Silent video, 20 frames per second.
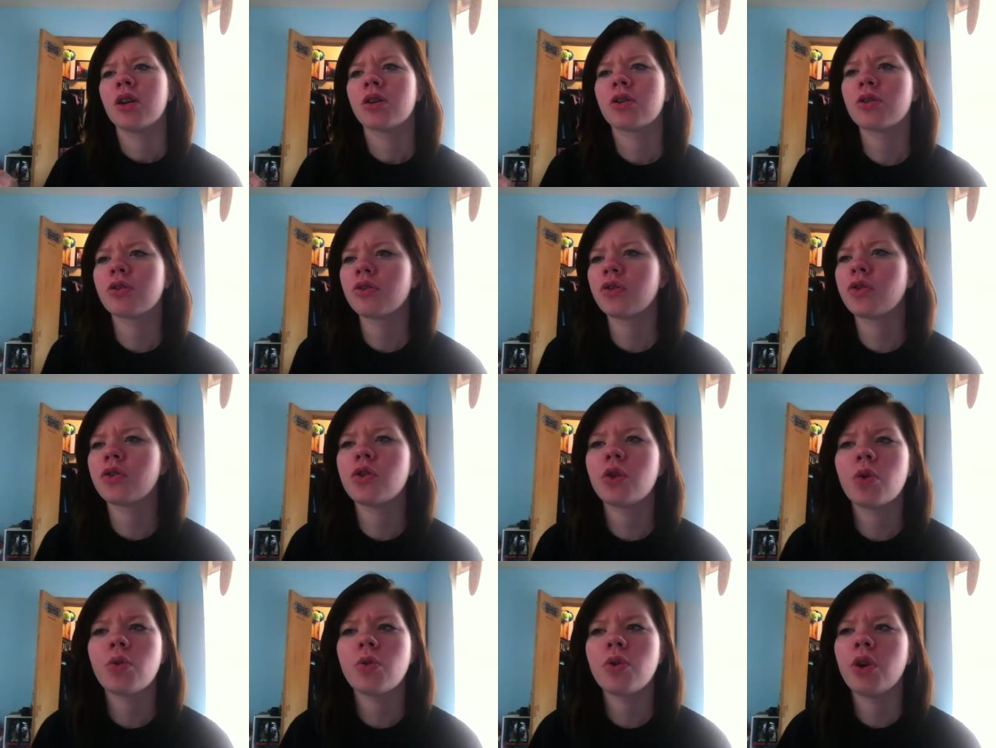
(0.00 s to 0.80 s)
girls
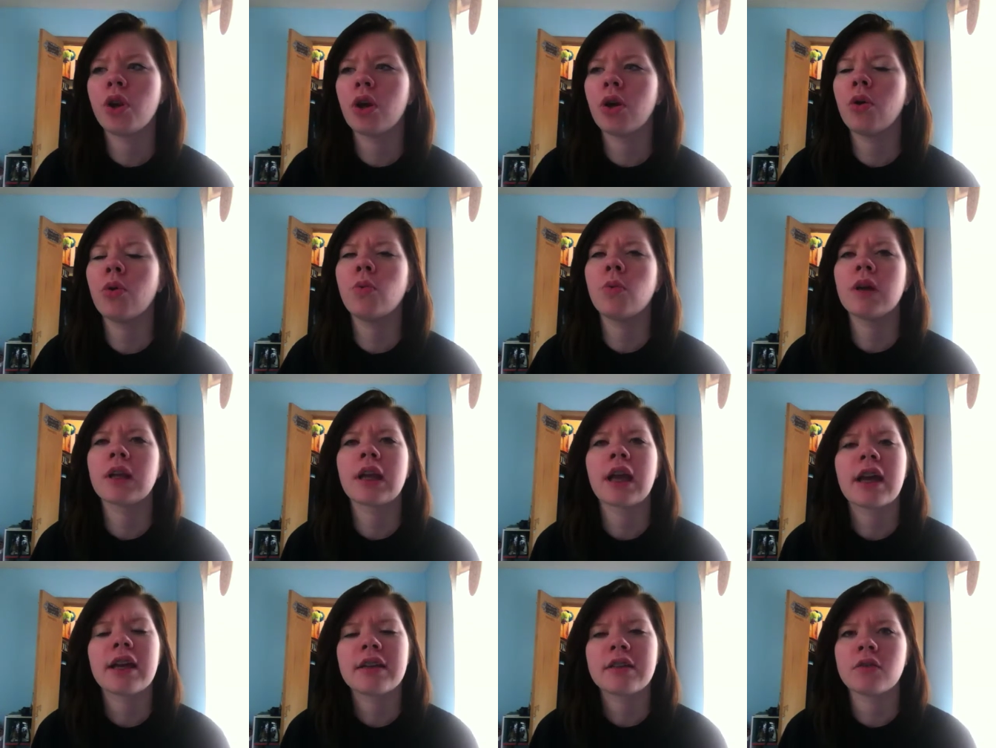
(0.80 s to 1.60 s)
don't know what
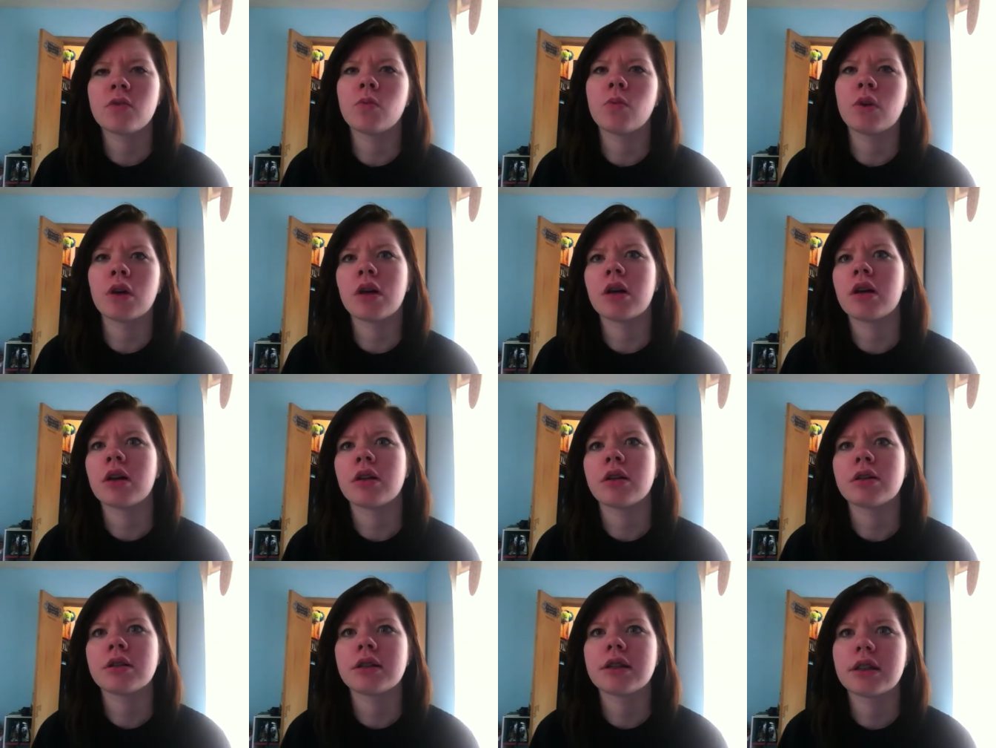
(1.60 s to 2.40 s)
guys
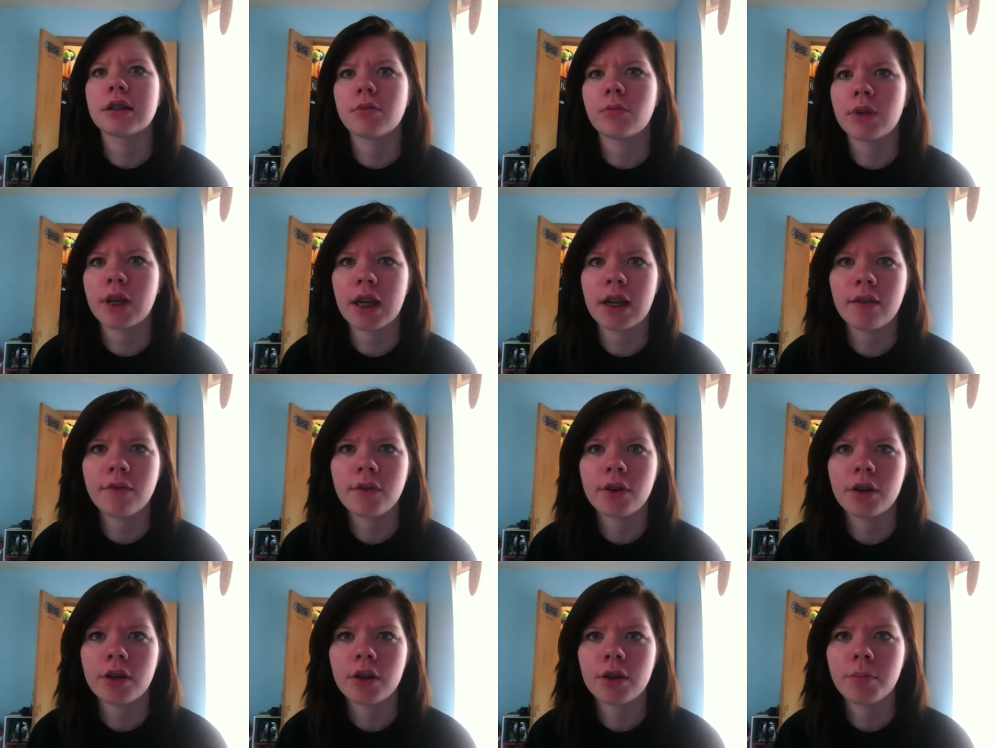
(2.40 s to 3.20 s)
want and
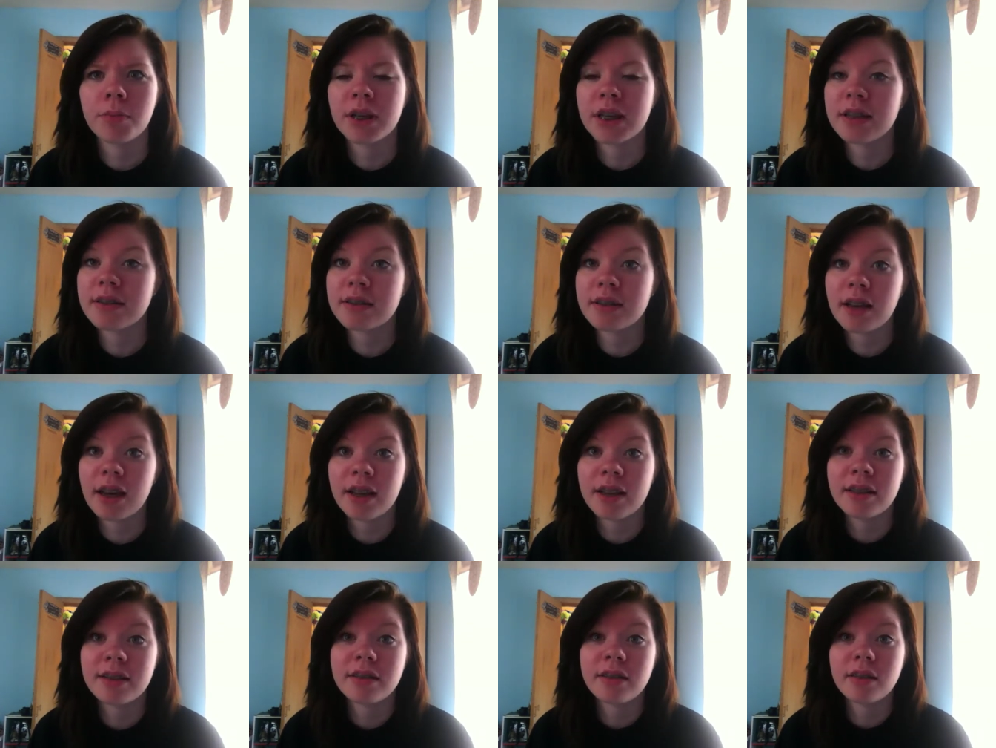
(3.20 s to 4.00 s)
whatever, because
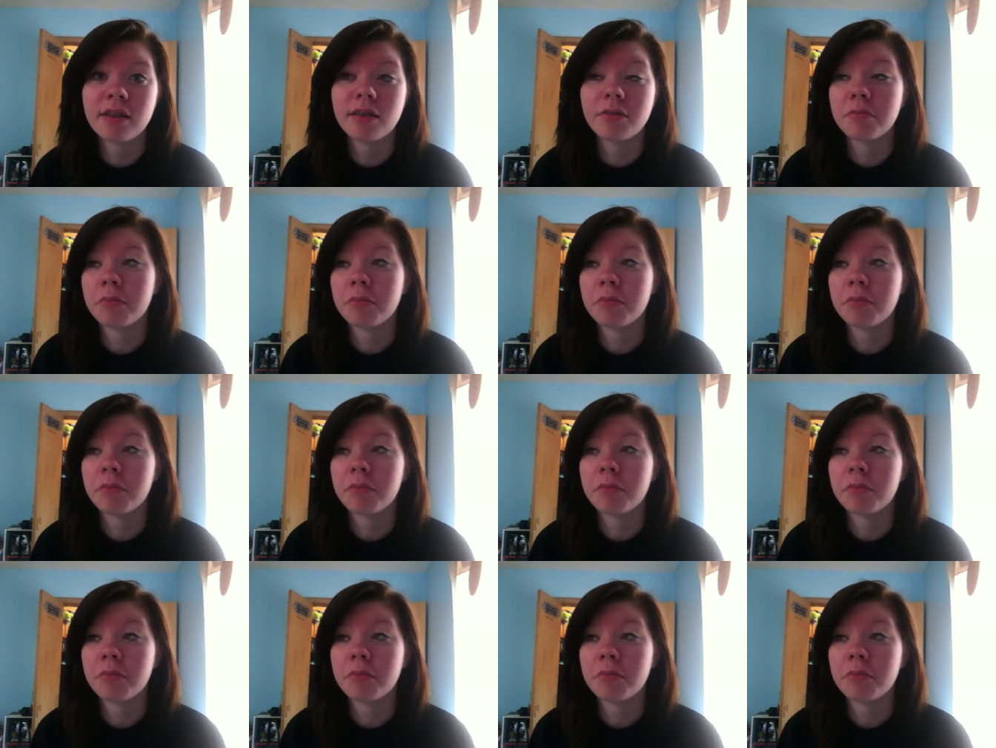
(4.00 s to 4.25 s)
guys,